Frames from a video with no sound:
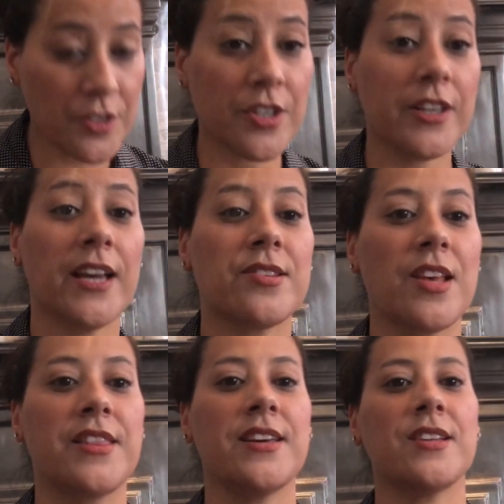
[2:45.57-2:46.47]
So yes,
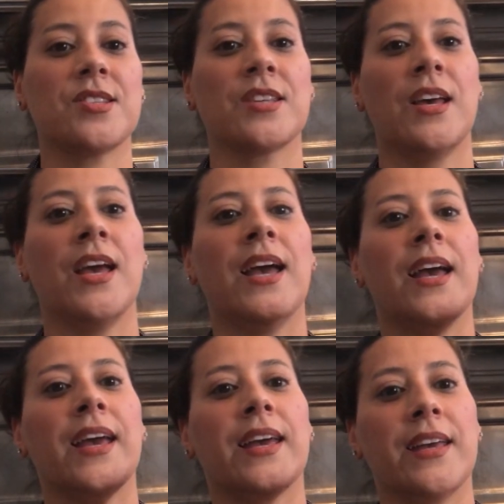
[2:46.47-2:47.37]
this
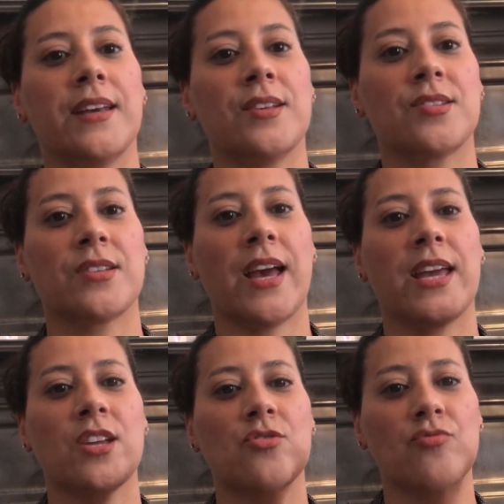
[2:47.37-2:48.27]
is
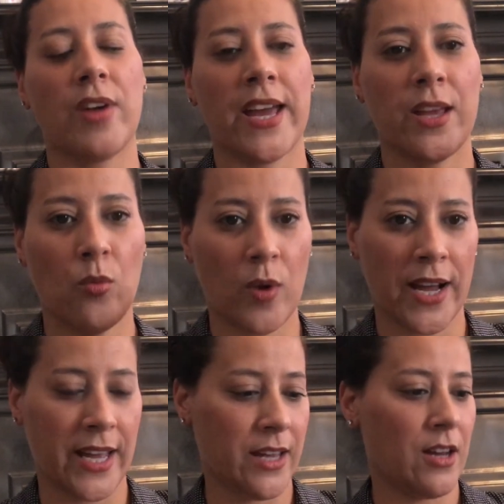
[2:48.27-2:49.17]
a great
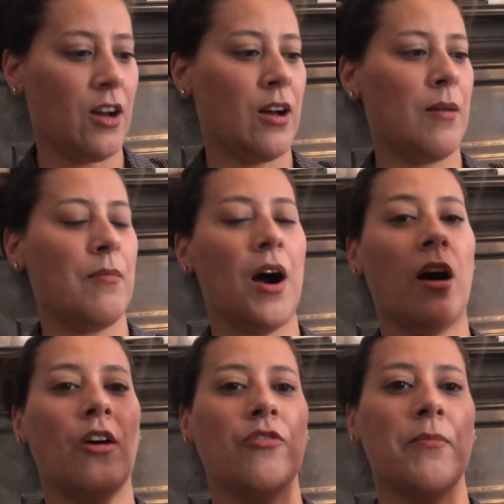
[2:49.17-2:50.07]
way
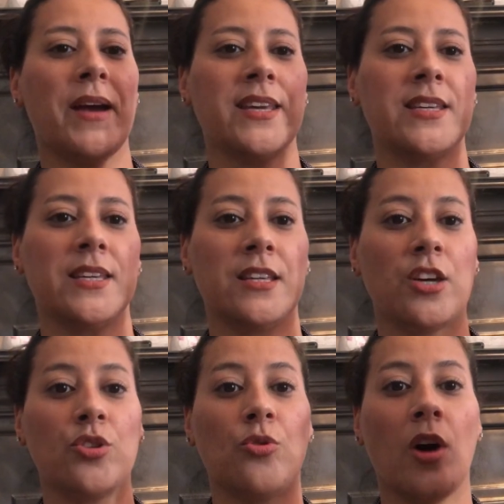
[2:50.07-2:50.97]
of
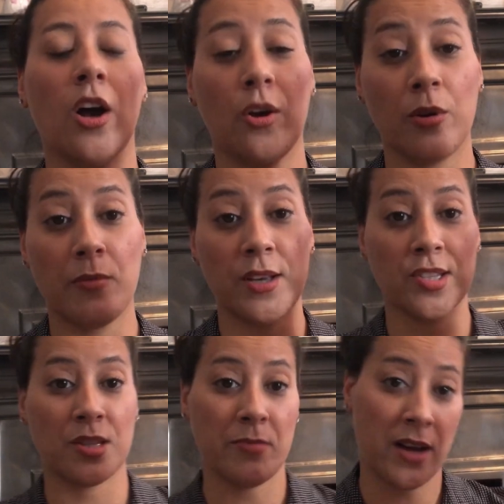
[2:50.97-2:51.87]
making your home
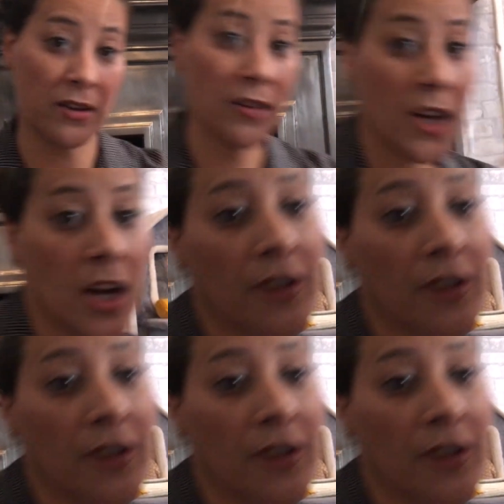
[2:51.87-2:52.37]
smell